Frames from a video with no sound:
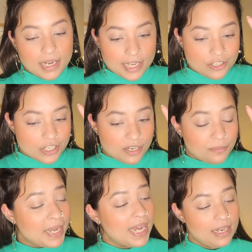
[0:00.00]
an
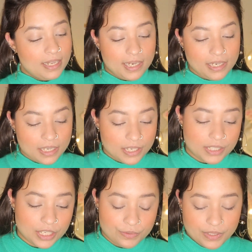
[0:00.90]
eyeshadow palette.
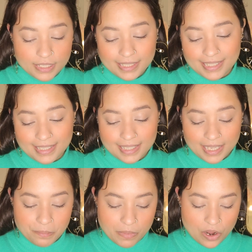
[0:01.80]
So this is
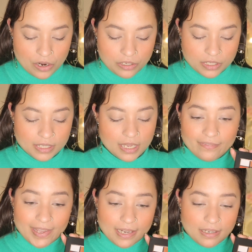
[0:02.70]
the Mars
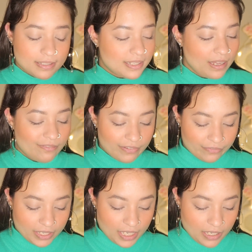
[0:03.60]
Fantasy
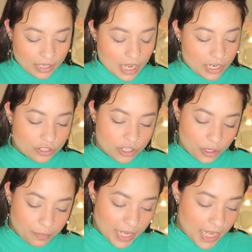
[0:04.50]
15
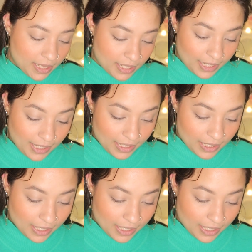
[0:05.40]
eyeshadow palette.